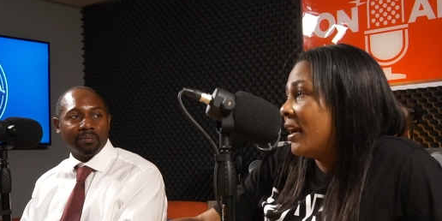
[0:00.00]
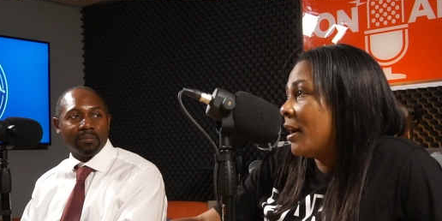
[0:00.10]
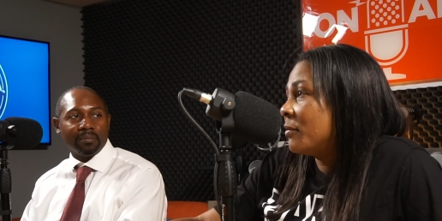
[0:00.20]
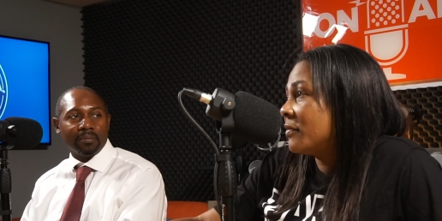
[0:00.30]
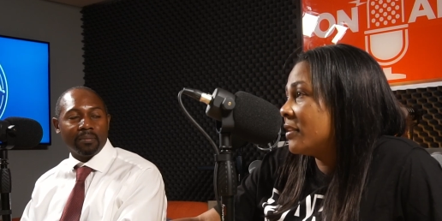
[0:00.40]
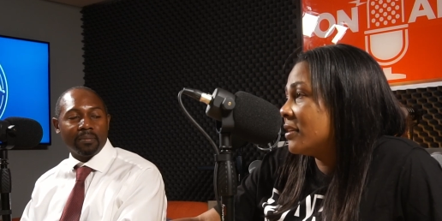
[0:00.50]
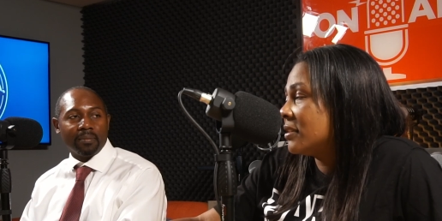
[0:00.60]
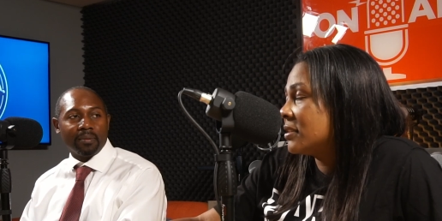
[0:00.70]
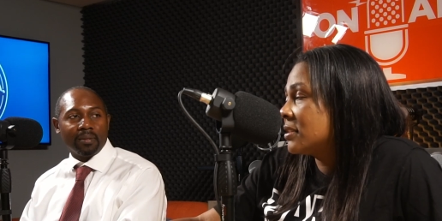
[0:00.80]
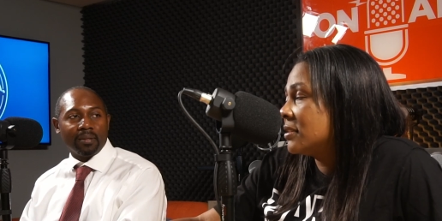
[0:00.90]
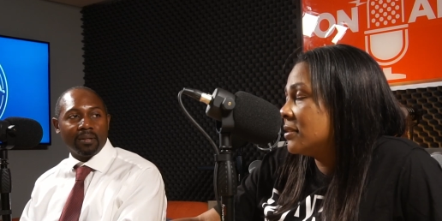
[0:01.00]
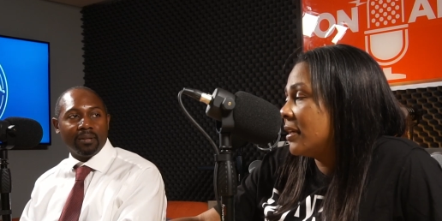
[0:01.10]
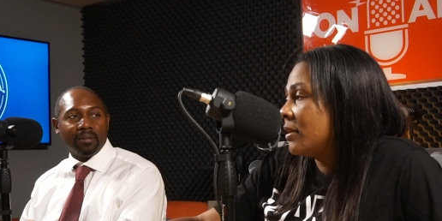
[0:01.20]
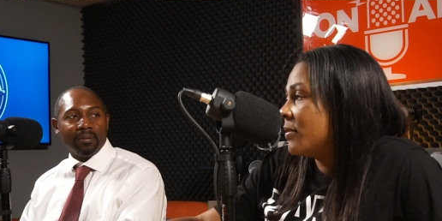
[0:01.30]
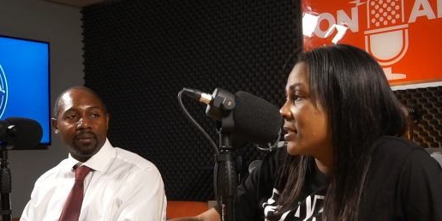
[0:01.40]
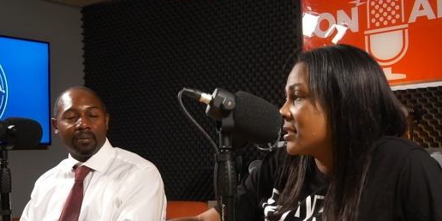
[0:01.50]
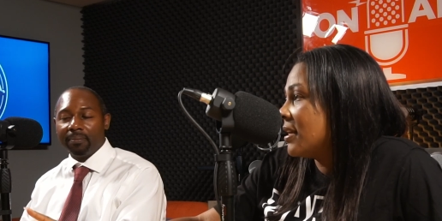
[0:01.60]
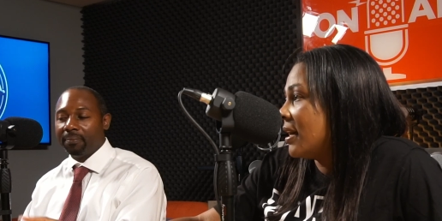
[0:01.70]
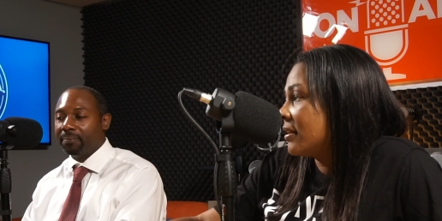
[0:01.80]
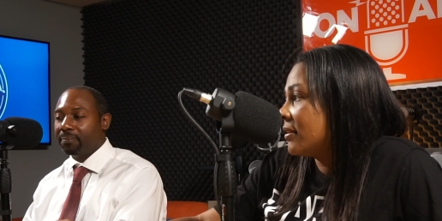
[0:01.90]
Speaker 1: Um, lady wants to see
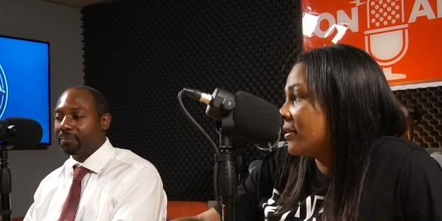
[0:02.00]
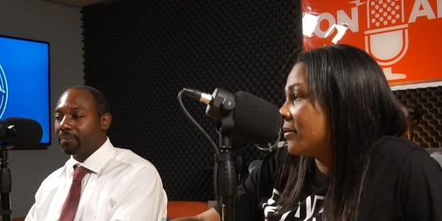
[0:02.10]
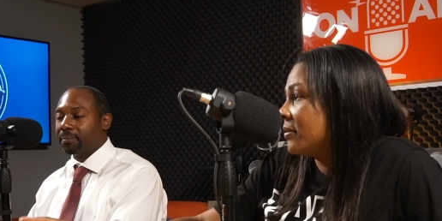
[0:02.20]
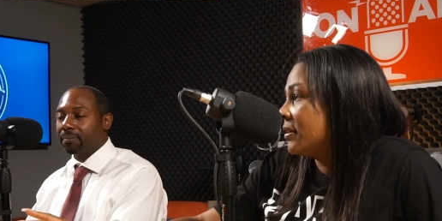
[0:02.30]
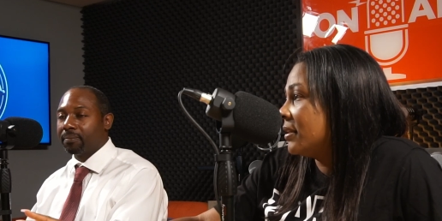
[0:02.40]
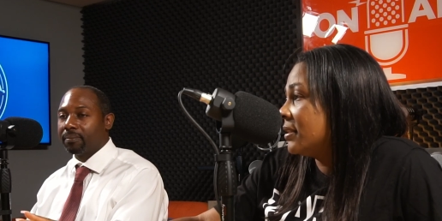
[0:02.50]
condo. It